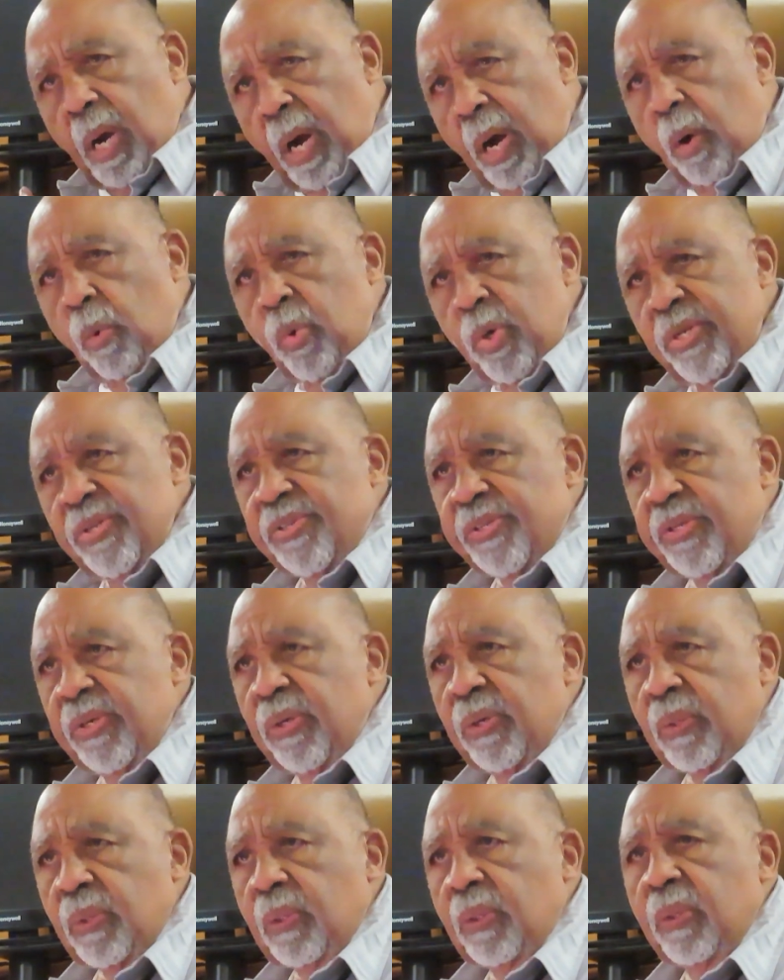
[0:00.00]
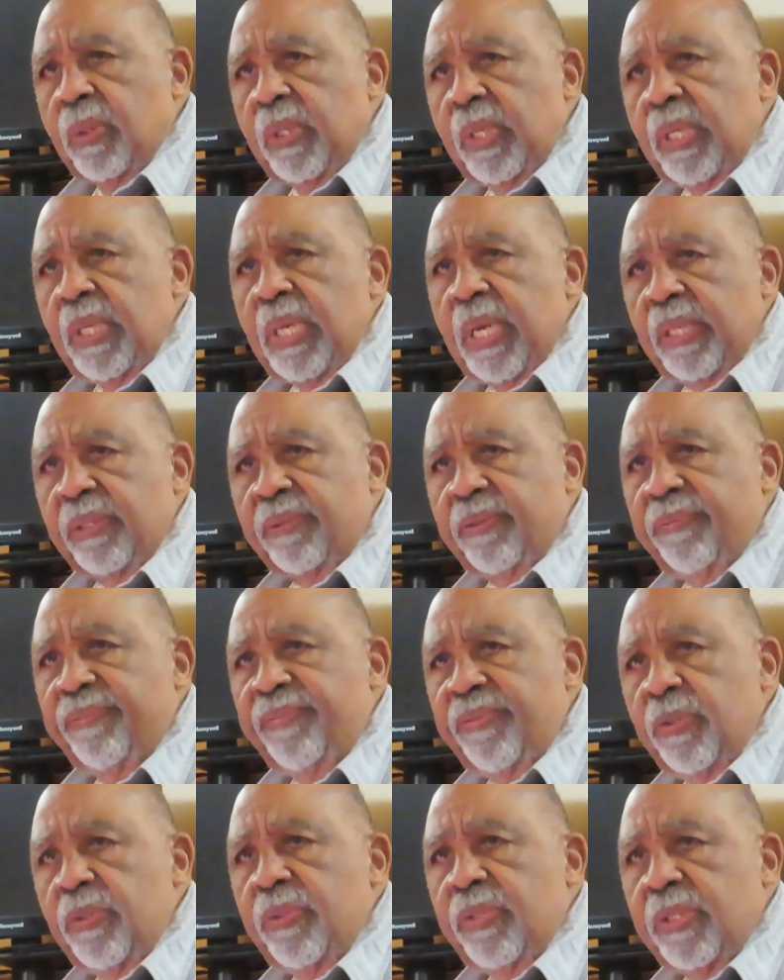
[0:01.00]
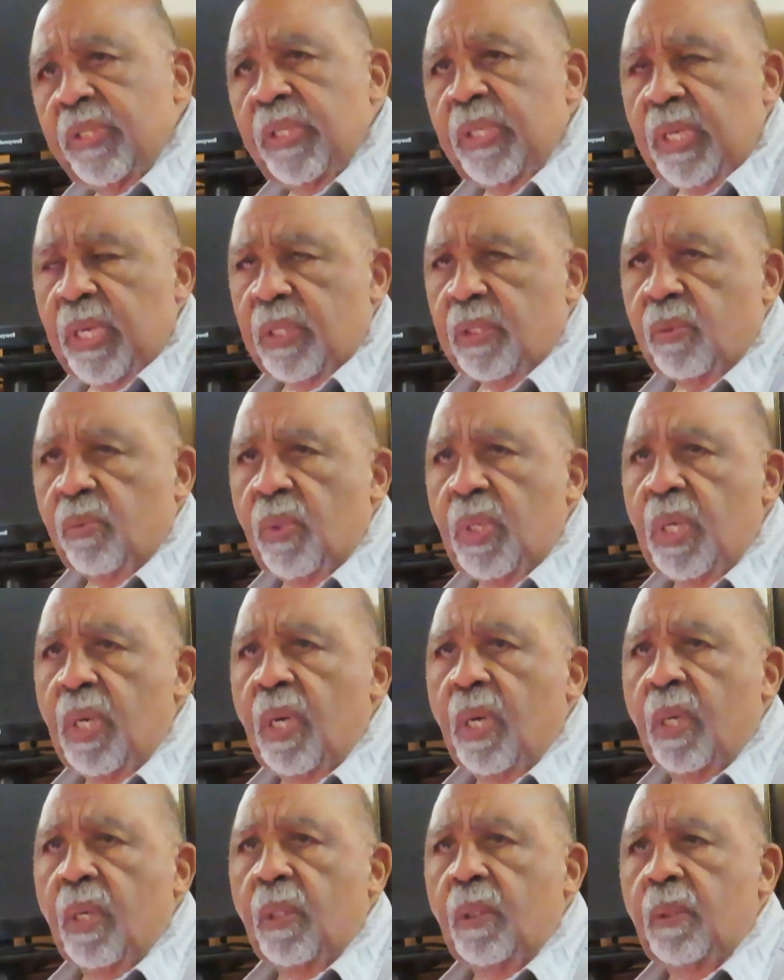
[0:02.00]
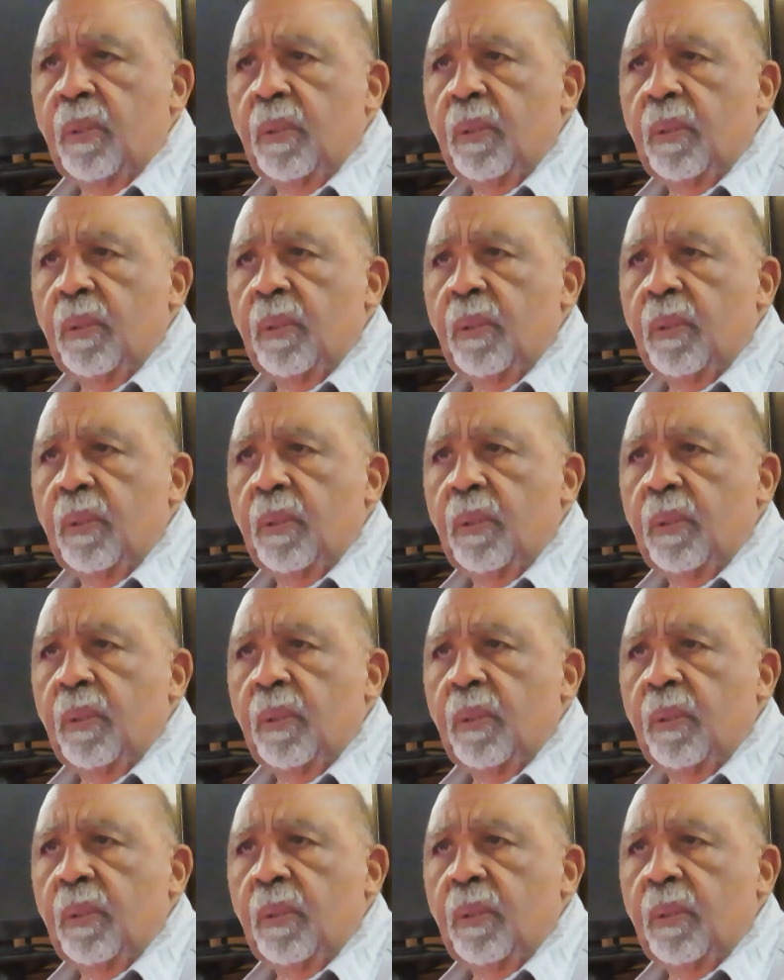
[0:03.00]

are we still looking at the future? Yes, we are.